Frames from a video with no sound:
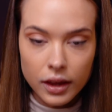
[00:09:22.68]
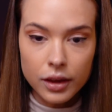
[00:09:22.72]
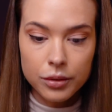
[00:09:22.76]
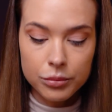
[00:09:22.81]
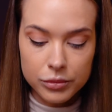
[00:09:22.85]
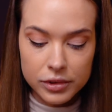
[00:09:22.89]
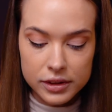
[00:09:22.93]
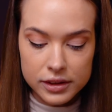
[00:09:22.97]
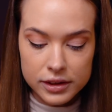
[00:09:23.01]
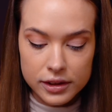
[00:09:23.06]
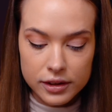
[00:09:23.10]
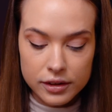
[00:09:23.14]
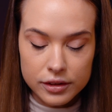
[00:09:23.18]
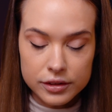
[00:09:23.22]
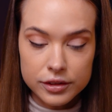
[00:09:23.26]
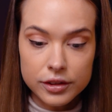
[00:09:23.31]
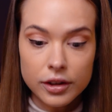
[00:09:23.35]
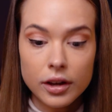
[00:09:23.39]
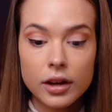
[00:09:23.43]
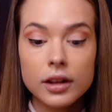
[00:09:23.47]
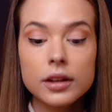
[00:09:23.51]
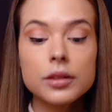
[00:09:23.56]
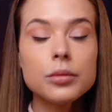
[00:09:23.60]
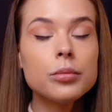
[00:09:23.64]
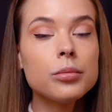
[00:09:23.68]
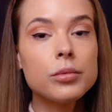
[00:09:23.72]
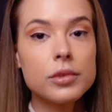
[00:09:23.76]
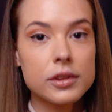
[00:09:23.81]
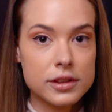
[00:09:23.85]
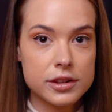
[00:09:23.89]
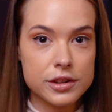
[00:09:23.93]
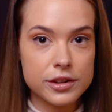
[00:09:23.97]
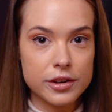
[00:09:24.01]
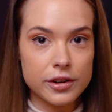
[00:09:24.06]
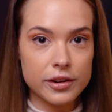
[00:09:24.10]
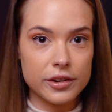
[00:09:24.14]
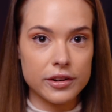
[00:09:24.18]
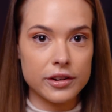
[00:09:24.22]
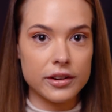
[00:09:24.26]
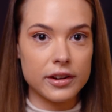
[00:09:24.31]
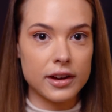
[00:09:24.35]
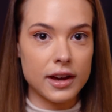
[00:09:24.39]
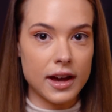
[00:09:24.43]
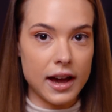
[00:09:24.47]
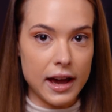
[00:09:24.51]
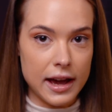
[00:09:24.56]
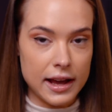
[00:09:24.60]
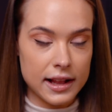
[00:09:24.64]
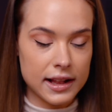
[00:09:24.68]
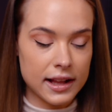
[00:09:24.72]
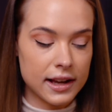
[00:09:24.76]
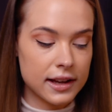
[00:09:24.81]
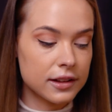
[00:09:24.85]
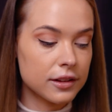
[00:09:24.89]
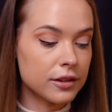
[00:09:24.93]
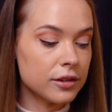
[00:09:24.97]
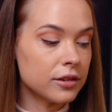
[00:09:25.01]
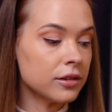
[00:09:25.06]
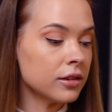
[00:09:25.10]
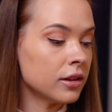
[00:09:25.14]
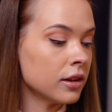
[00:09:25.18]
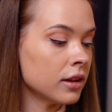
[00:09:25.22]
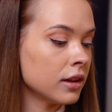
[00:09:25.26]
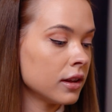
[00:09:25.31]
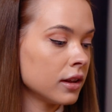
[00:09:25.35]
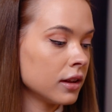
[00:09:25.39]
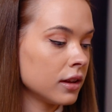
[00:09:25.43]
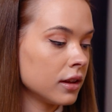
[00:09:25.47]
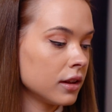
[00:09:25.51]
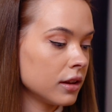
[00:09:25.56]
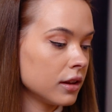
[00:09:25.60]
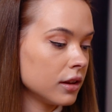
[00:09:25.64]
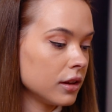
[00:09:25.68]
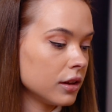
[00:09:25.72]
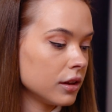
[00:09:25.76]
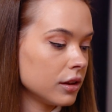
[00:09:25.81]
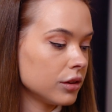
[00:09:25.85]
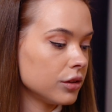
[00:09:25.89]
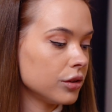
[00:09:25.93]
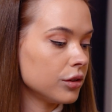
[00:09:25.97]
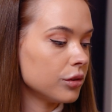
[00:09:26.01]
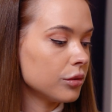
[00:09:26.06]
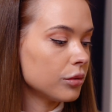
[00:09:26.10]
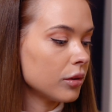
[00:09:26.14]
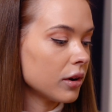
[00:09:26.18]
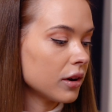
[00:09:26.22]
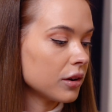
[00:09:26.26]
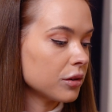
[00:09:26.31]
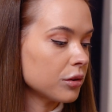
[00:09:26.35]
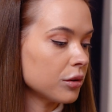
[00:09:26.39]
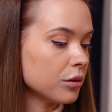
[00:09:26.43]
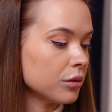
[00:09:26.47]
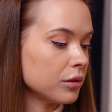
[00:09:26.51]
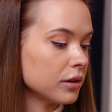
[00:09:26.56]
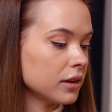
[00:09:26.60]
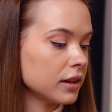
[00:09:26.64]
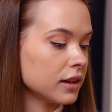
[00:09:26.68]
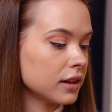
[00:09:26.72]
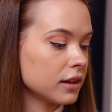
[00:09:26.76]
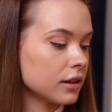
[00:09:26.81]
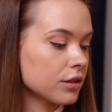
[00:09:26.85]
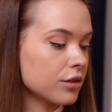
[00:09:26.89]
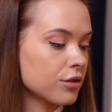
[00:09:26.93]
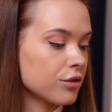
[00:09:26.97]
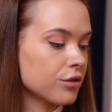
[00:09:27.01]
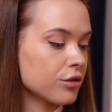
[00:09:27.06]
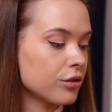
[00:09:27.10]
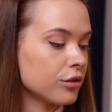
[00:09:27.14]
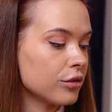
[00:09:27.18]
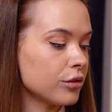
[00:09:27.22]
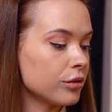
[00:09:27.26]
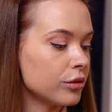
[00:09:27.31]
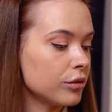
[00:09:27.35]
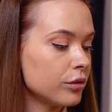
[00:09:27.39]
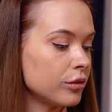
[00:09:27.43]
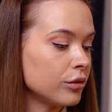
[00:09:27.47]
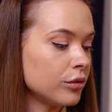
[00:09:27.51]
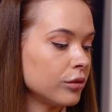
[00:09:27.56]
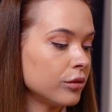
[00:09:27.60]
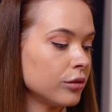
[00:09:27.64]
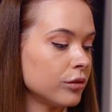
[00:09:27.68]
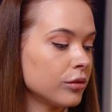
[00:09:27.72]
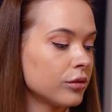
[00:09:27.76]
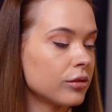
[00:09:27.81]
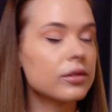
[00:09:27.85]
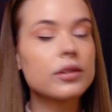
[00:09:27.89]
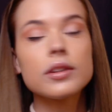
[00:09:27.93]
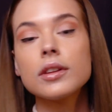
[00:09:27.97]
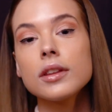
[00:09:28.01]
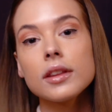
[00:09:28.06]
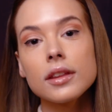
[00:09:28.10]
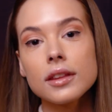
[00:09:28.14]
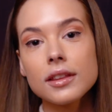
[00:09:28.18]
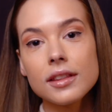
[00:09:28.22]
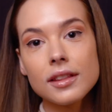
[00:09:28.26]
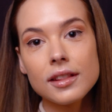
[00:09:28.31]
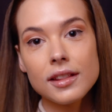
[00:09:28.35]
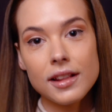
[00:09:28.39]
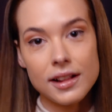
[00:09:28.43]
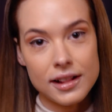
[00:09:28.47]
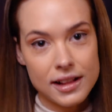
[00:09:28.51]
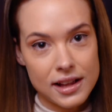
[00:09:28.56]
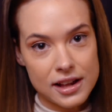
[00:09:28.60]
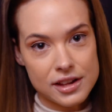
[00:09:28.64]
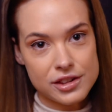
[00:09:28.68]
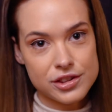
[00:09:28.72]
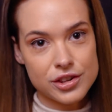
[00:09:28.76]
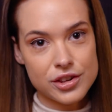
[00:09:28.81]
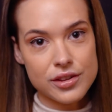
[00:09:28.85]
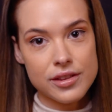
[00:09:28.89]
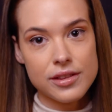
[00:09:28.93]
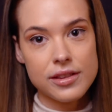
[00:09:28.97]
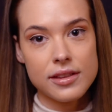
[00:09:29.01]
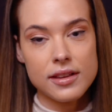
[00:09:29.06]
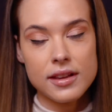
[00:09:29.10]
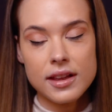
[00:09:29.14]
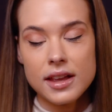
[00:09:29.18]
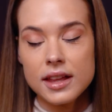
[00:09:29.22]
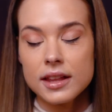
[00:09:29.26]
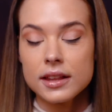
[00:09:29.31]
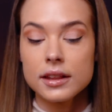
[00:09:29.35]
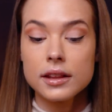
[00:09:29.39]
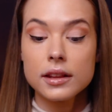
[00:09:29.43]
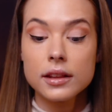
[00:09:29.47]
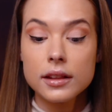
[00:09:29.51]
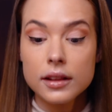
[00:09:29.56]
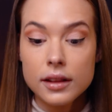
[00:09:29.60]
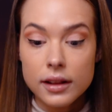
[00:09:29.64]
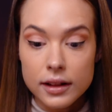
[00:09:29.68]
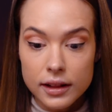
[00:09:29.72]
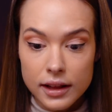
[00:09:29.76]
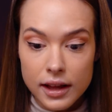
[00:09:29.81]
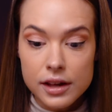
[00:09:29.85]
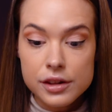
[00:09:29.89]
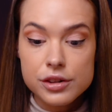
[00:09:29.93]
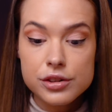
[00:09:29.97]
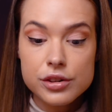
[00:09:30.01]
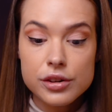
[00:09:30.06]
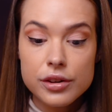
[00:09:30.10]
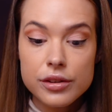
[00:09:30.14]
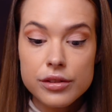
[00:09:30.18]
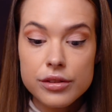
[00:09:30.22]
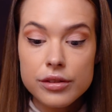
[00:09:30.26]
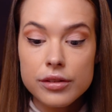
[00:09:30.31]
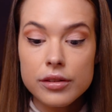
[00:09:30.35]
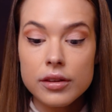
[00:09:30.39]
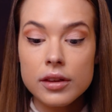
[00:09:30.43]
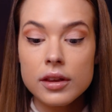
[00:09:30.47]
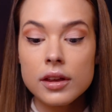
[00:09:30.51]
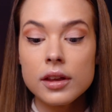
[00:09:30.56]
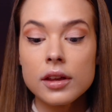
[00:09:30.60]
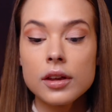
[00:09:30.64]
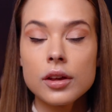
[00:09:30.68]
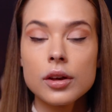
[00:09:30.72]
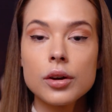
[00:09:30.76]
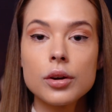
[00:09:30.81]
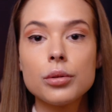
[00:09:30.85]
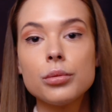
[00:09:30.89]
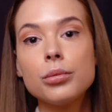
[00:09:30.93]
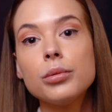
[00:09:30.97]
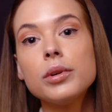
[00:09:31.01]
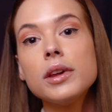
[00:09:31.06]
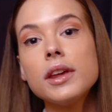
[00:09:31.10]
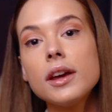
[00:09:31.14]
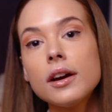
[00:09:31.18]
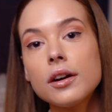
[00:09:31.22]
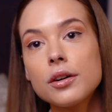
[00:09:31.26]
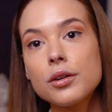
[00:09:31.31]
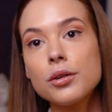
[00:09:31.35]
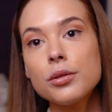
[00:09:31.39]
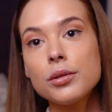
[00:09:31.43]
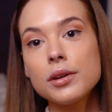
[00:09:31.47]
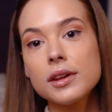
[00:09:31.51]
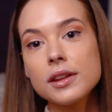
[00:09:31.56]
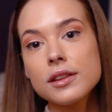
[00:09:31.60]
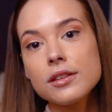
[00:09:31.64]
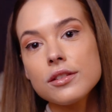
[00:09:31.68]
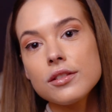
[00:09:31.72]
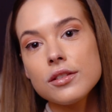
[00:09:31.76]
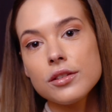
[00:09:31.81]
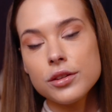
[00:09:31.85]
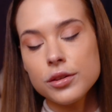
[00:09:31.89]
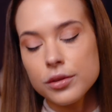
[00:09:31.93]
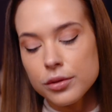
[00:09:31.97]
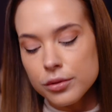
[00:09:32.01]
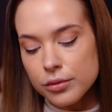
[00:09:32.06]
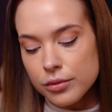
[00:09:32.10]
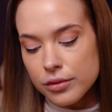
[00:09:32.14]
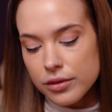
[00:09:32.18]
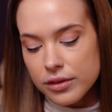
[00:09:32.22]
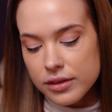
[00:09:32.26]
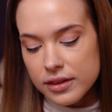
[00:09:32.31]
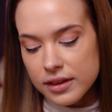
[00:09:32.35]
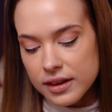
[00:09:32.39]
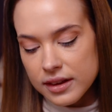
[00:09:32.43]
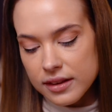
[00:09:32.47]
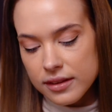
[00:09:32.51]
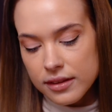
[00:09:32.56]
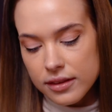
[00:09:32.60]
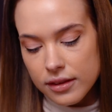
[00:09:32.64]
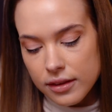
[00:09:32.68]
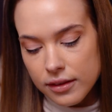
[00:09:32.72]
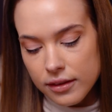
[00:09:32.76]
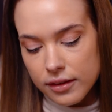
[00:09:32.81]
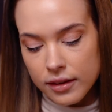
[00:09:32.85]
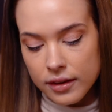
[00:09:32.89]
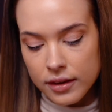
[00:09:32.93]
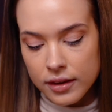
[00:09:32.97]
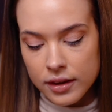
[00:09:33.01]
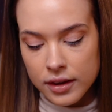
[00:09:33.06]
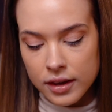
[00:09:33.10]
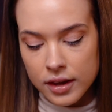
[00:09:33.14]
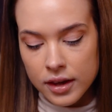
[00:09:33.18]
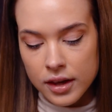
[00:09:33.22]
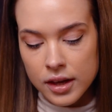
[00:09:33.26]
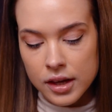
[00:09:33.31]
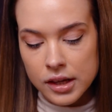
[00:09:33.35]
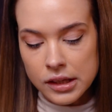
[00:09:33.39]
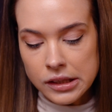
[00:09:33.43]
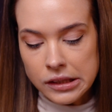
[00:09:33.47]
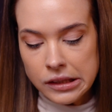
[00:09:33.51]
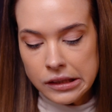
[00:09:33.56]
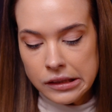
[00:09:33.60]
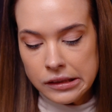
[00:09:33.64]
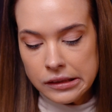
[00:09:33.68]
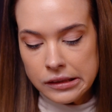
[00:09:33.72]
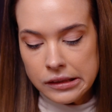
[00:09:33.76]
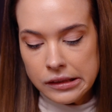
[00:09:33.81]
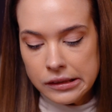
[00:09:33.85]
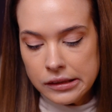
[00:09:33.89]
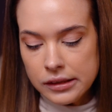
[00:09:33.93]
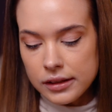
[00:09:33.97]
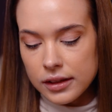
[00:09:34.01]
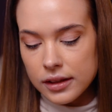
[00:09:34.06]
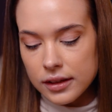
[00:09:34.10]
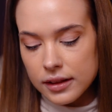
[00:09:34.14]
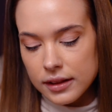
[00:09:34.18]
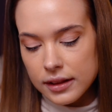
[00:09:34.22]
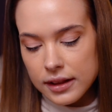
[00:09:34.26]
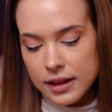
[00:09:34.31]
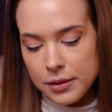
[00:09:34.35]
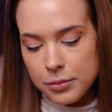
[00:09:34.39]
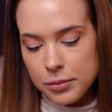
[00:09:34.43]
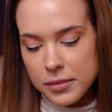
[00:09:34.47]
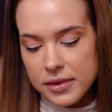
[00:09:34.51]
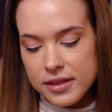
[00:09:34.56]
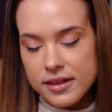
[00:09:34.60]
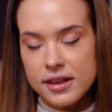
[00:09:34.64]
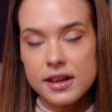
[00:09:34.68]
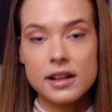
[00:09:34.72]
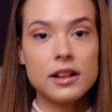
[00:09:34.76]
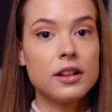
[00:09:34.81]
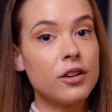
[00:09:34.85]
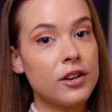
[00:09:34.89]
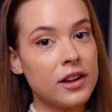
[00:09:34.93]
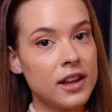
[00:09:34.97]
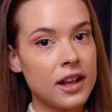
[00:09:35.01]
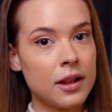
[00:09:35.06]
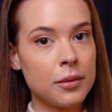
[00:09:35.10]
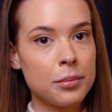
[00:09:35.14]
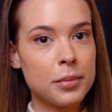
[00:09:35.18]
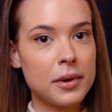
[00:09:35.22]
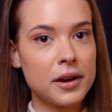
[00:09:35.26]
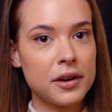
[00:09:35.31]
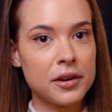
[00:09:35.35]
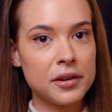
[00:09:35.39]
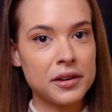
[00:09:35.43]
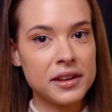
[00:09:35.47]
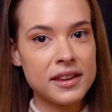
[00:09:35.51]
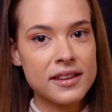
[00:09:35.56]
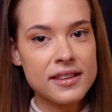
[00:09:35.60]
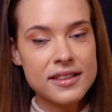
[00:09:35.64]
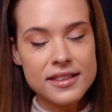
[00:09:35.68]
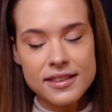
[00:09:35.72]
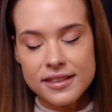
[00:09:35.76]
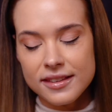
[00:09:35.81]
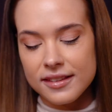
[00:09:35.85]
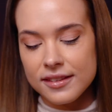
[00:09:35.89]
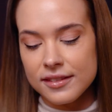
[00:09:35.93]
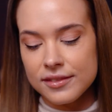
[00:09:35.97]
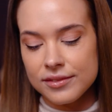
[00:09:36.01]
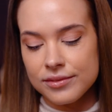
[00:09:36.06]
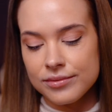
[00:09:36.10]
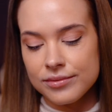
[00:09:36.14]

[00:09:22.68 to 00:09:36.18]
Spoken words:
And when you're done with your eyeliner, you are going to the lashes. And the lashes, we are going to use this, let me see, L'Oreal Paris.